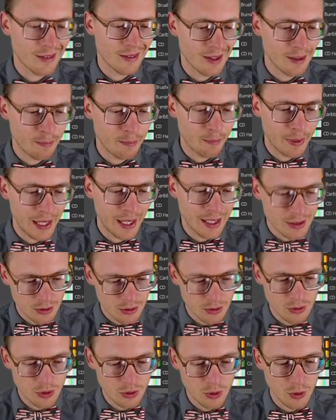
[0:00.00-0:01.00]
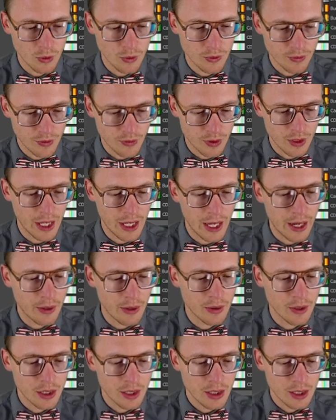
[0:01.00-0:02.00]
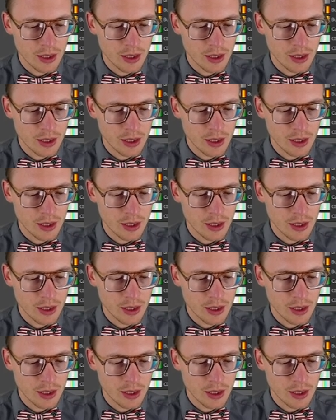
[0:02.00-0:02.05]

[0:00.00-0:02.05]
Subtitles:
the pencil tool for now.